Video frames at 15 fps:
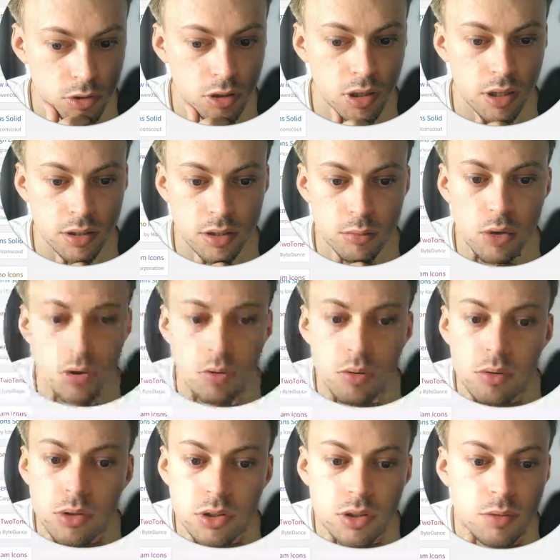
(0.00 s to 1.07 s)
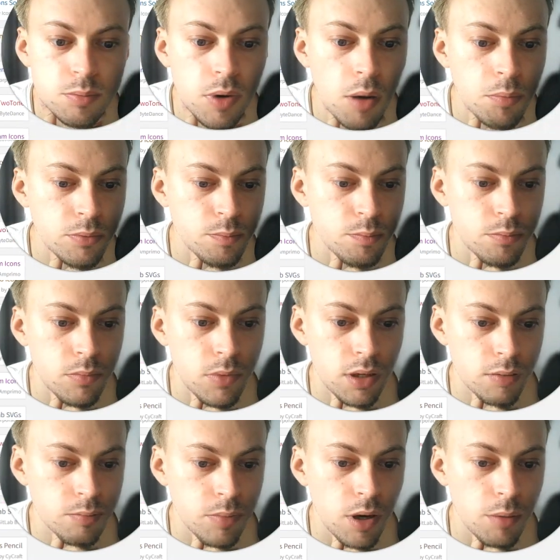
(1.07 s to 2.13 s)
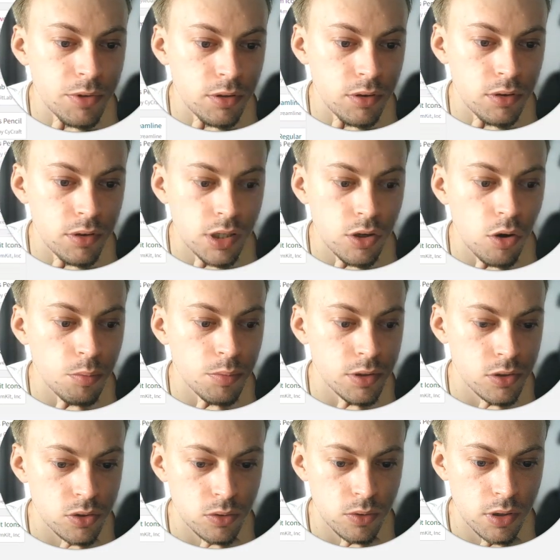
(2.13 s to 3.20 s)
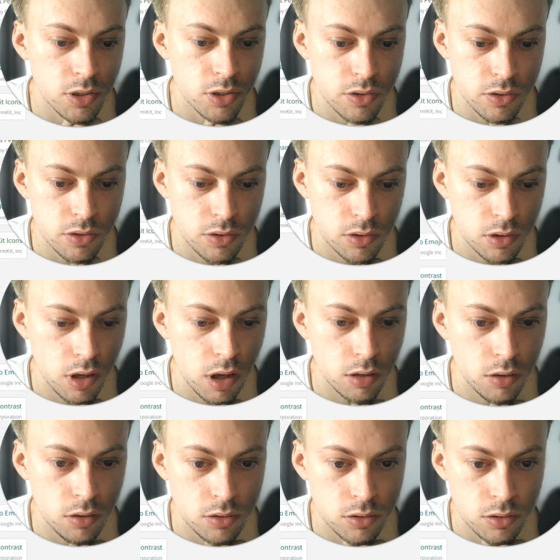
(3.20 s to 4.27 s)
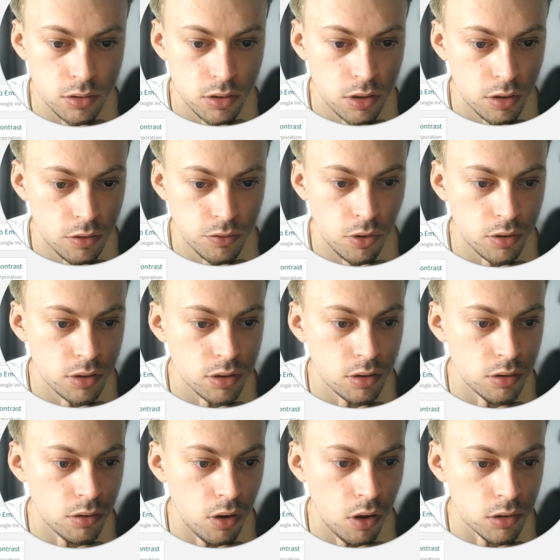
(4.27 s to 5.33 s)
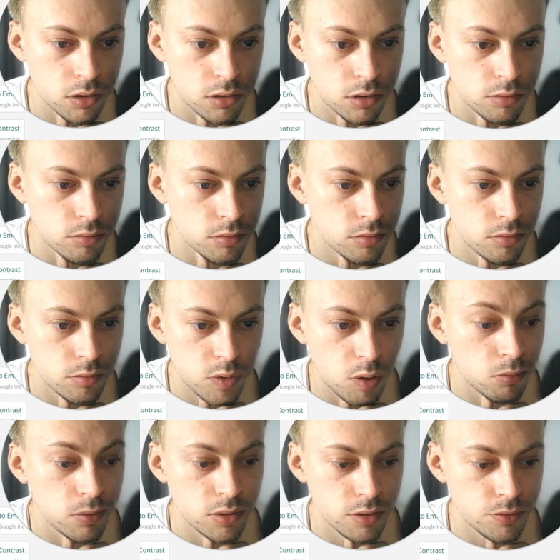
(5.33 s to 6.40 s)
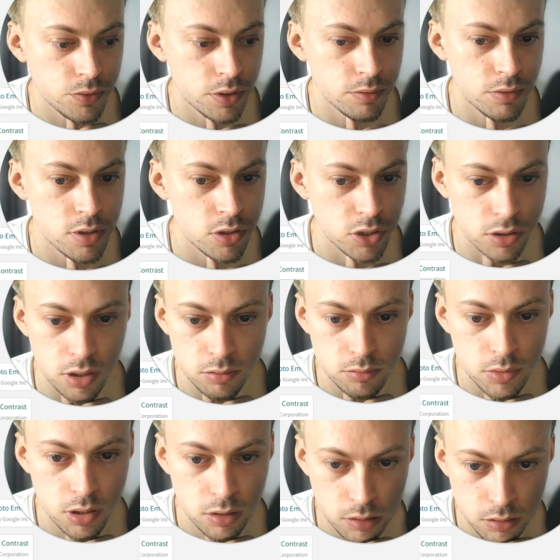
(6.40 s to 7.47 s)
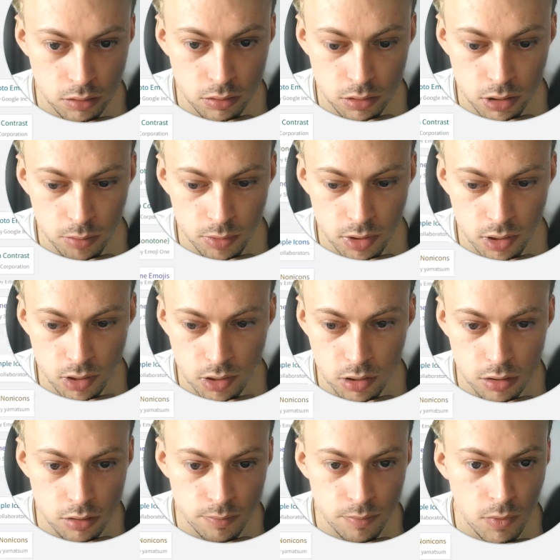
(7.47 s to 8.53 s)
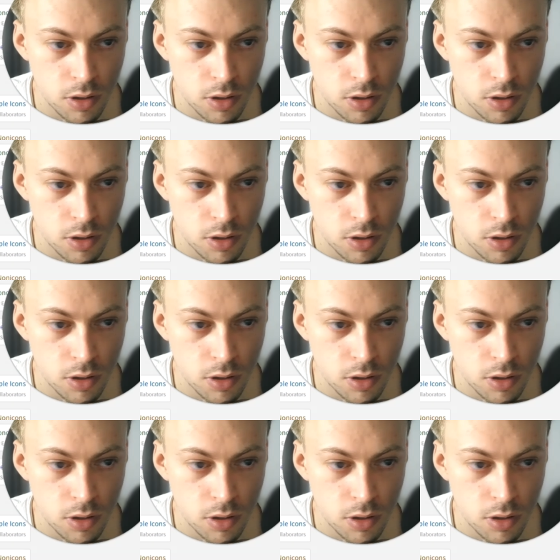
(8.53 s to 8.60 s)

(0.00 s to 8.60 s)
Like the most popular and open source icons. Font awesome, probably the free version, I'm guessing.